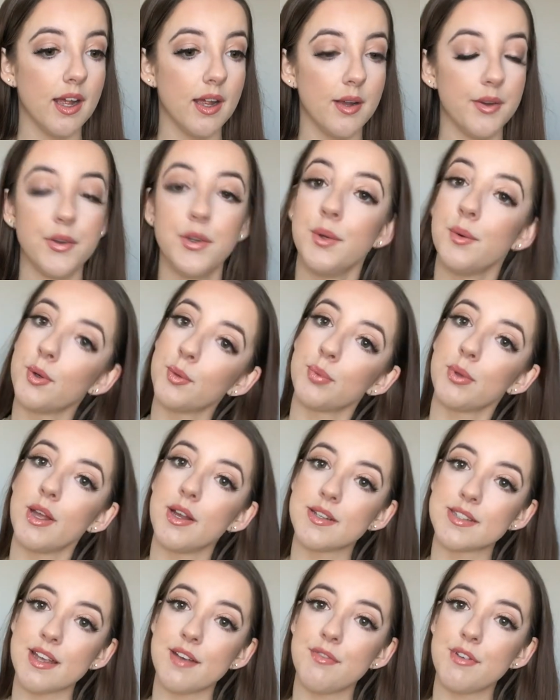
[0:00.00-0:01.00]
New
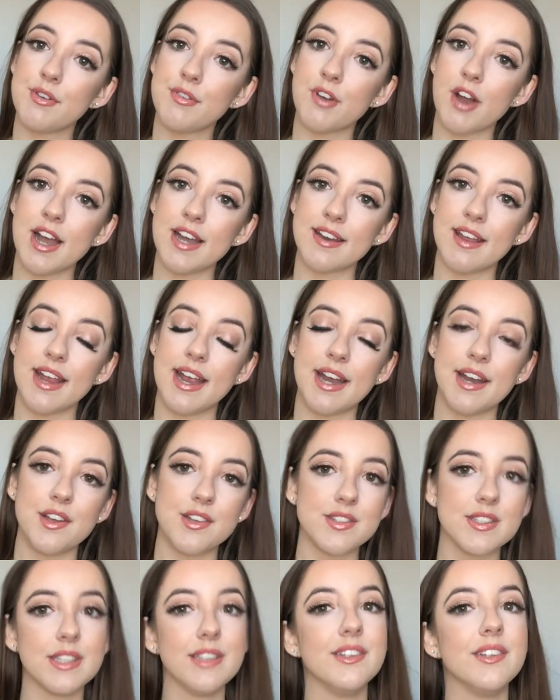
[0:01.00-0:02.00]
uploads every Friday, and I'll
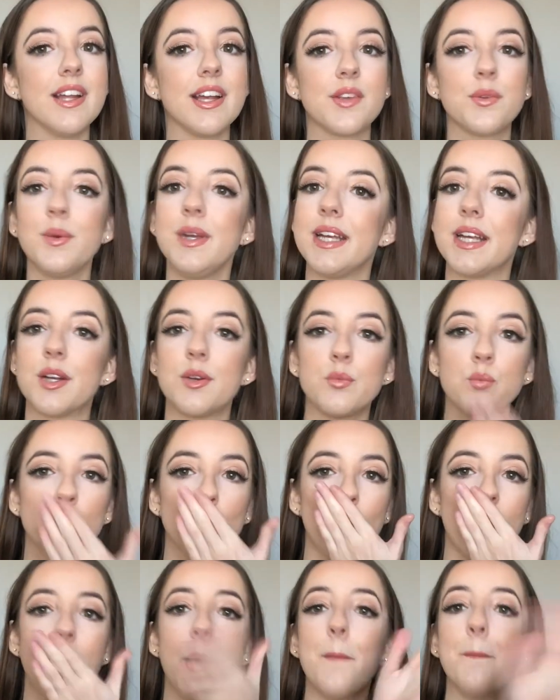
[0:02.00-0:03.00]
see you next week.
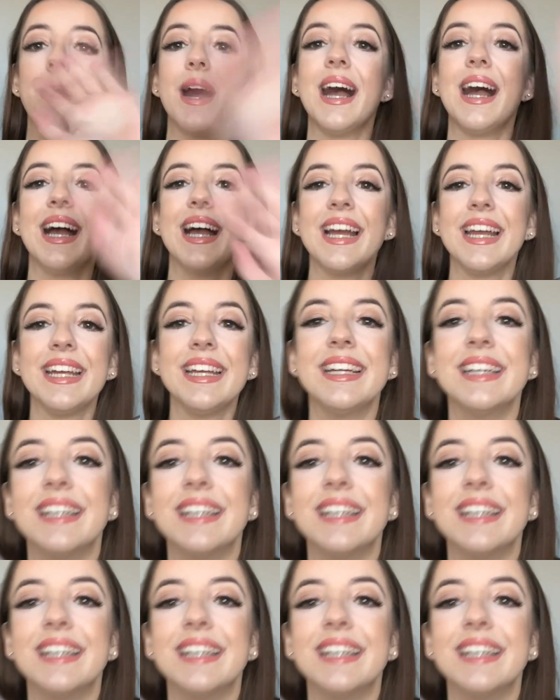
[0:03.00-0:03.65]
Bye.